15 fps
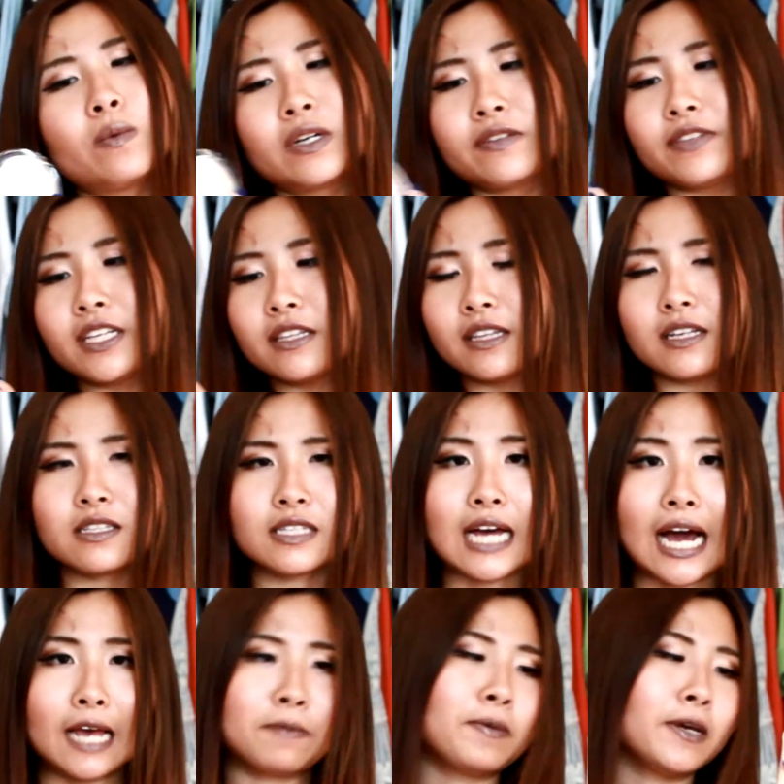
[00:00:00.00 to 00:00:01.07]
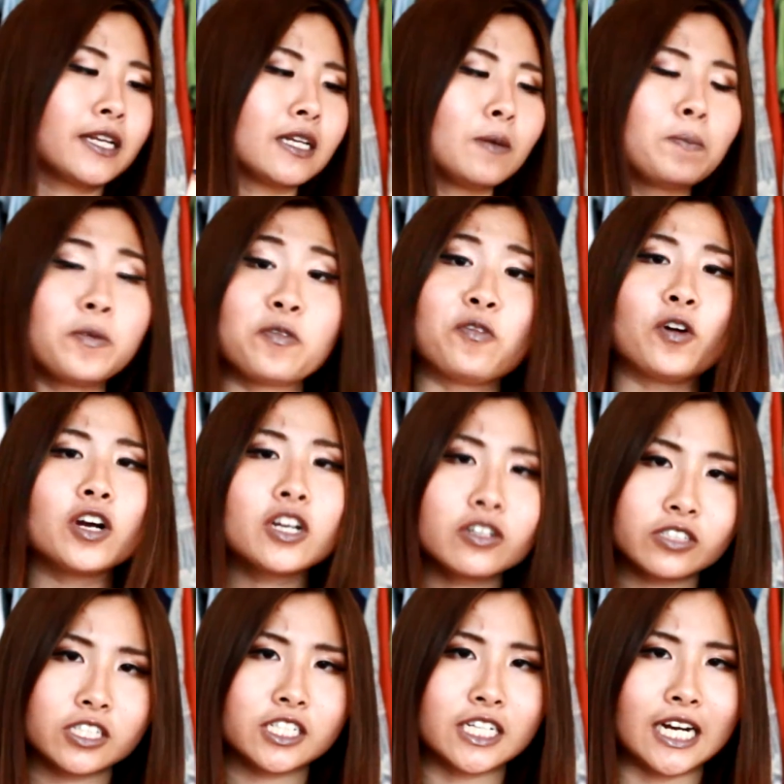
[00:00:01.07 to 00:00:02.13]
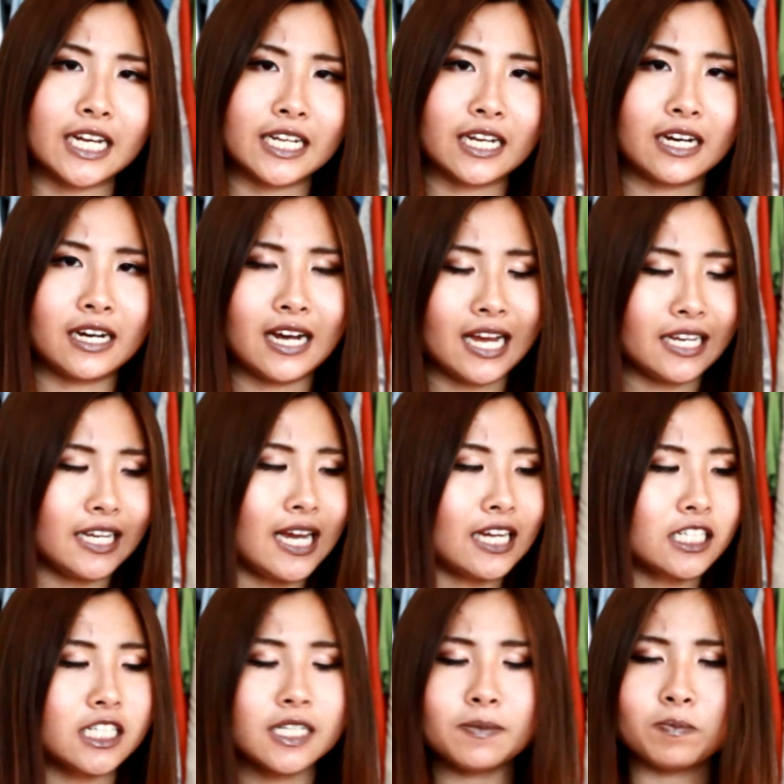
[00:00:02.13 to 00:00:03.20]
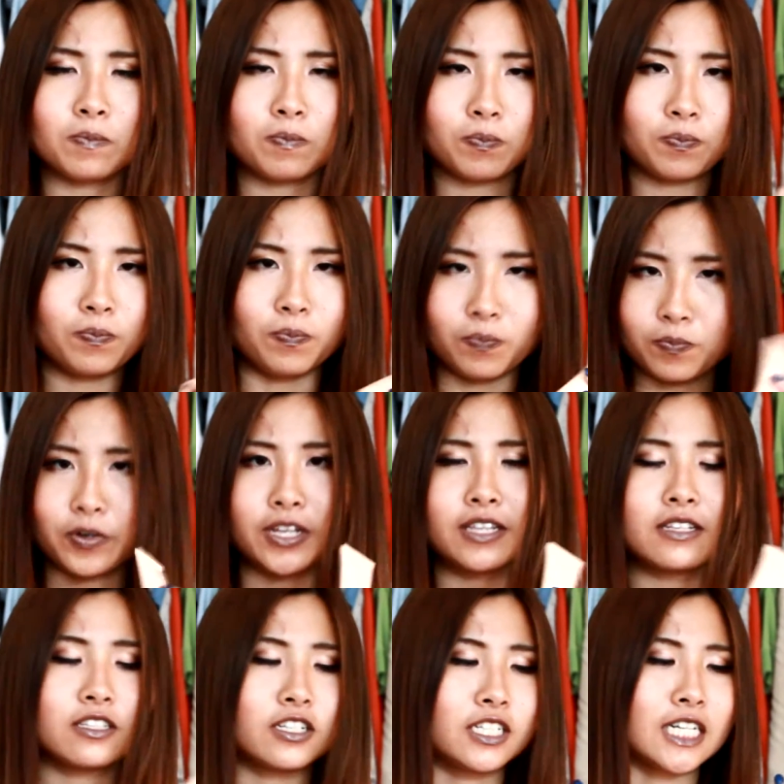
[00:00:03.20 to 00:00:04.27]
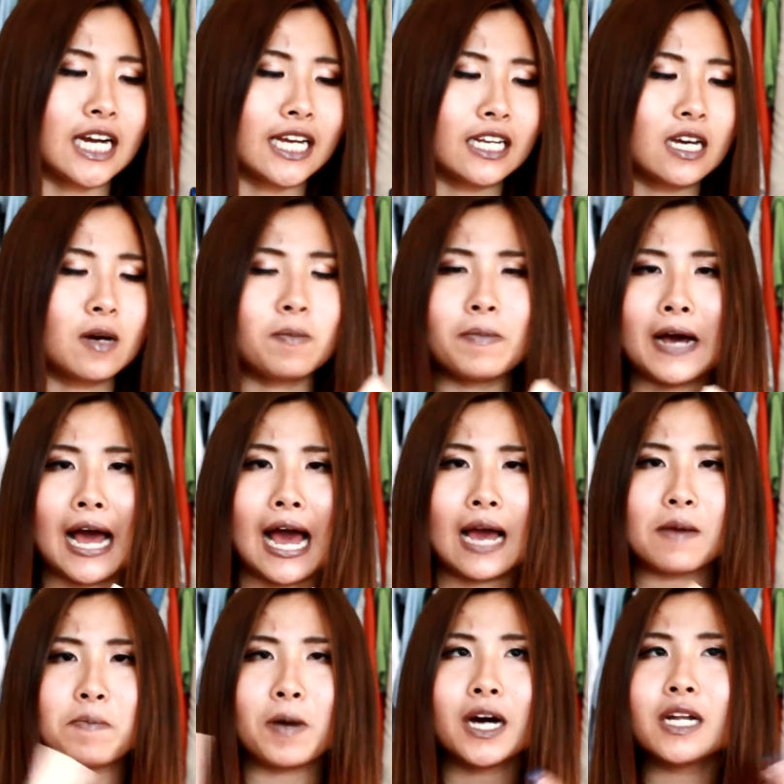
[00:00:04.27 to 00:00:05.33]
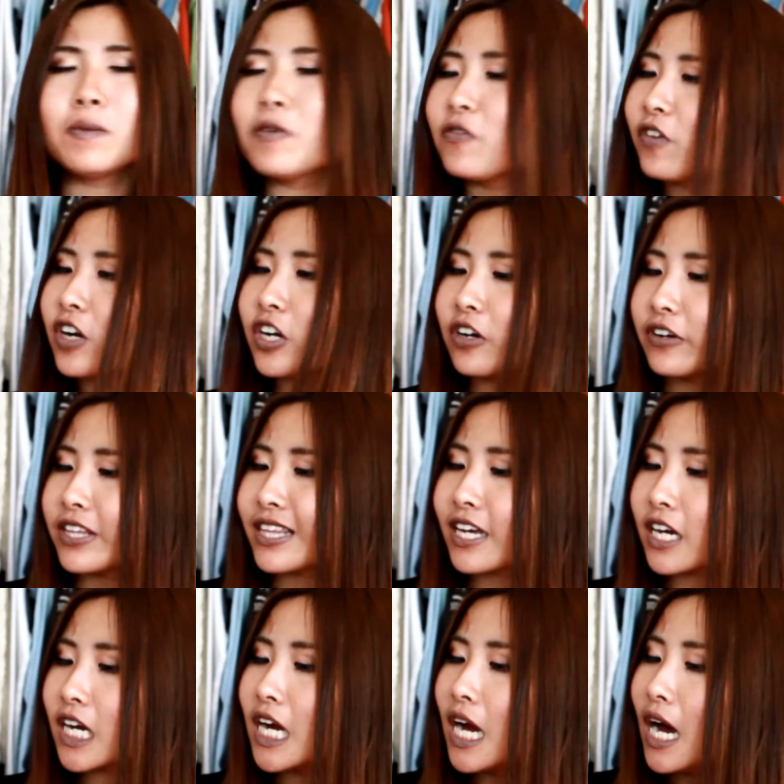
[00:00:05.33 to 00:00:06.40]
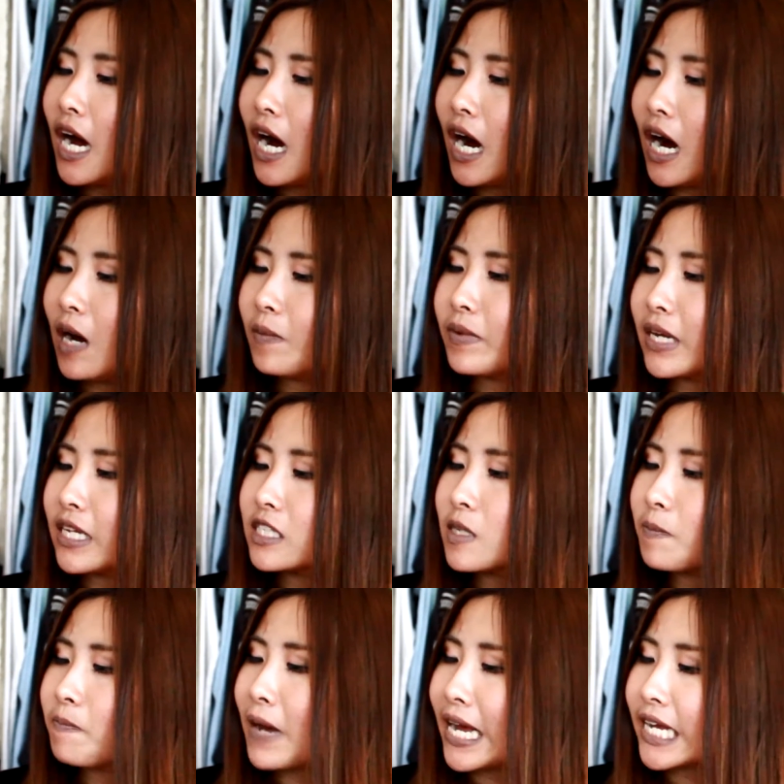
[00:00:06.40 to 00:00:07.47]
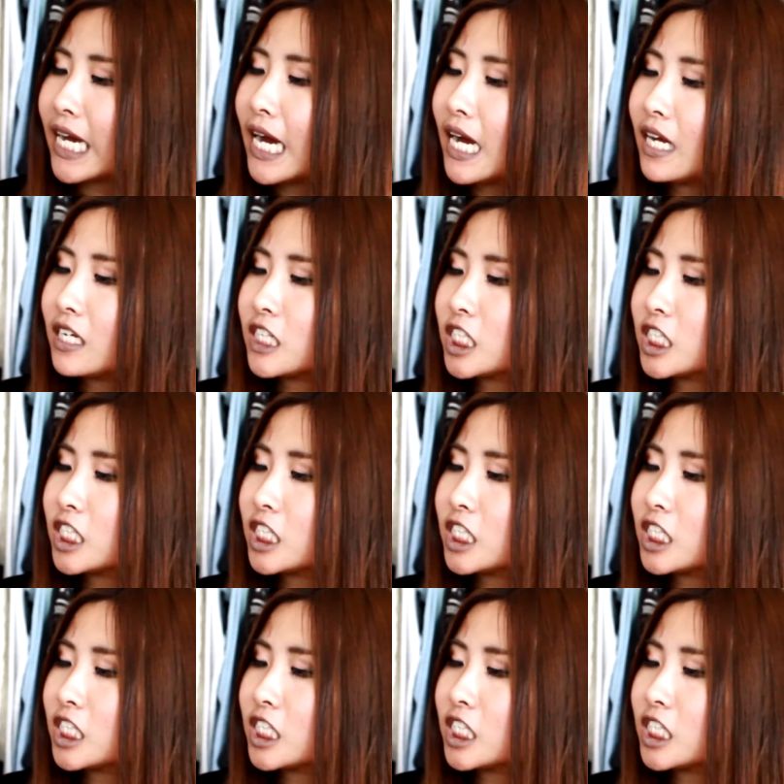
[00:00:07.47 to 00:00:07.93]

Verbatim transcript: one of the things I picked up before going to China, I didn't actually bring this to China, but I bought it before going there. Um, it's a Becca